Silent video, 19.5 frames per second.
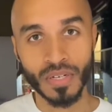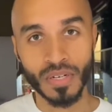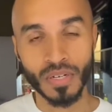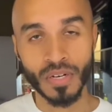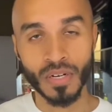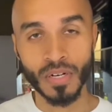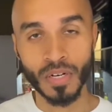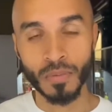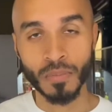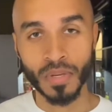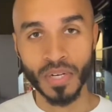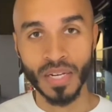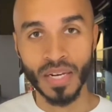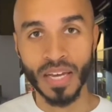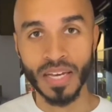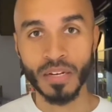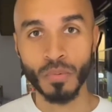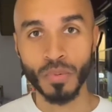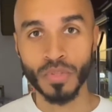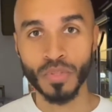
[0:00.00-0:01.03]
um, collided
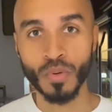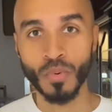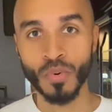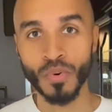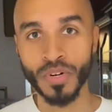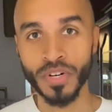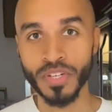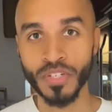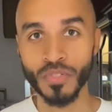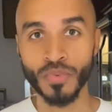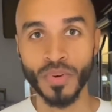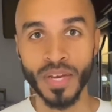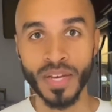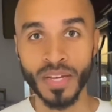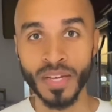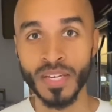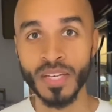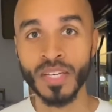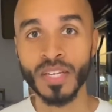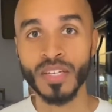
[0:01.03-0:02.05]
with the warning track.
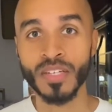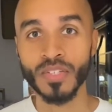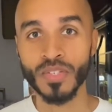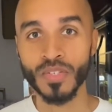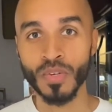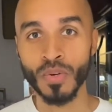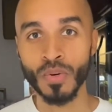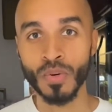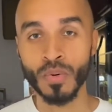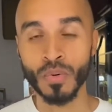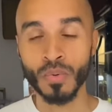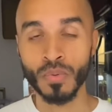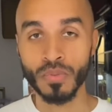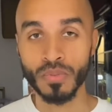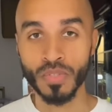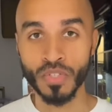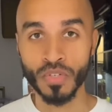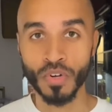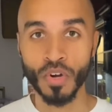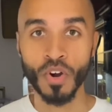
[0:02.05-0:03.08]
So
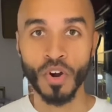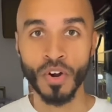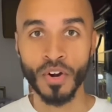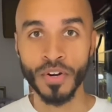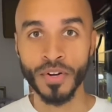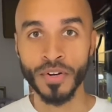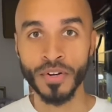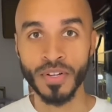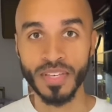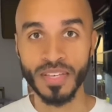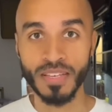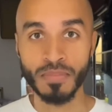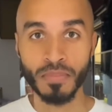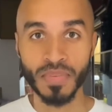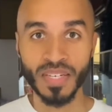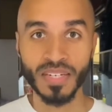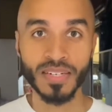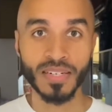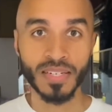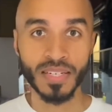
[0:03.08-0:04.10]
Joe Carter
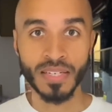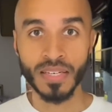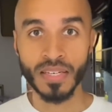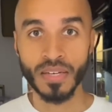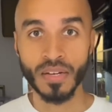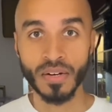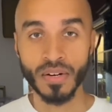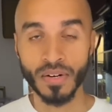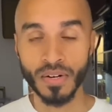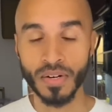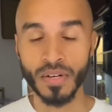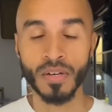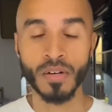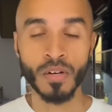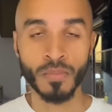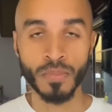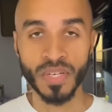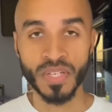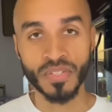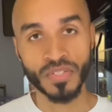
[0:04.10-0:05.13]
immediately um,
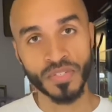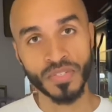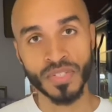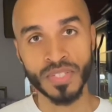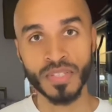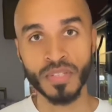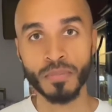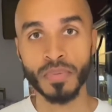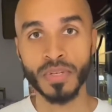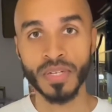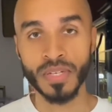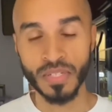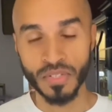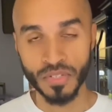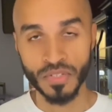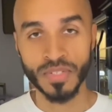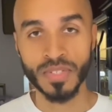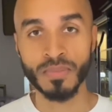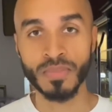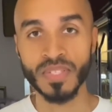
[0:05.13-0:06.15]
injures in the injures
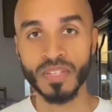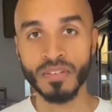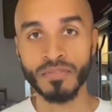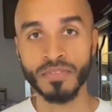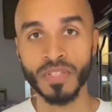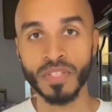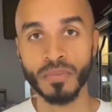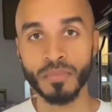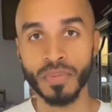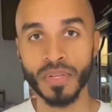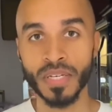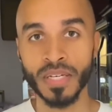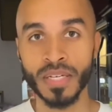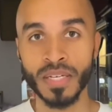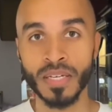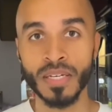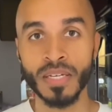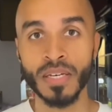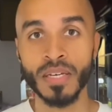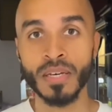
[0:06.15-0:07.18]
himself in the play
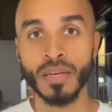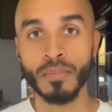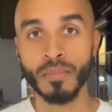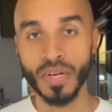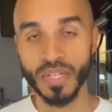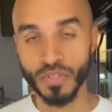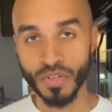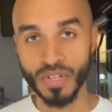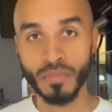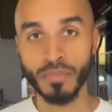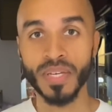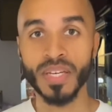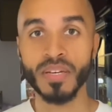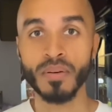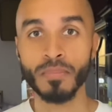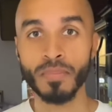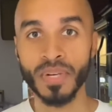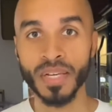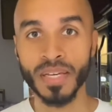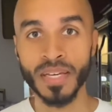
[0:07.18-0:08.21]
by trying to make a
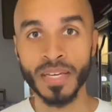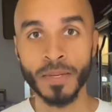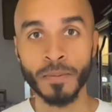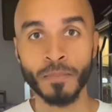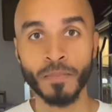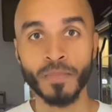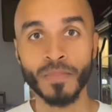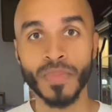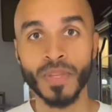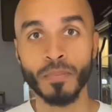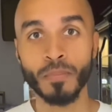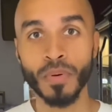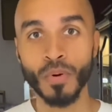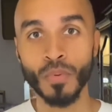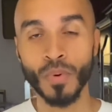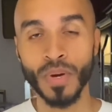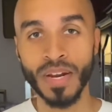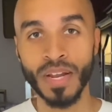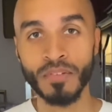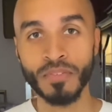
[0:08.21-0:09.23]
play. But what
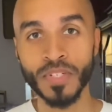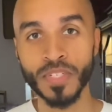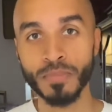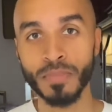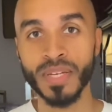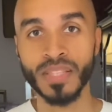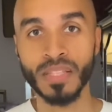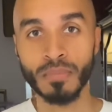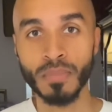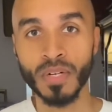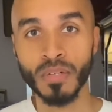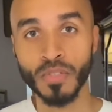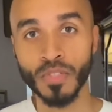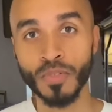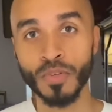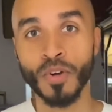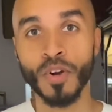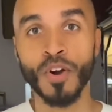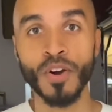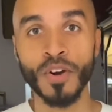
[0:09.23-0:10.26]
I respect about Joe
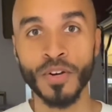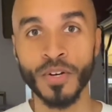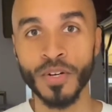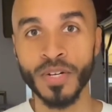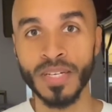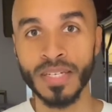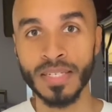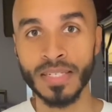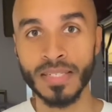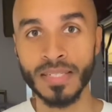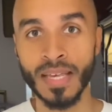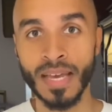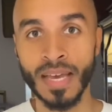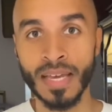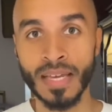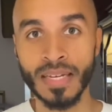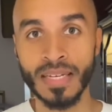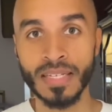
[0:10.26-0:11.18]
Carter is that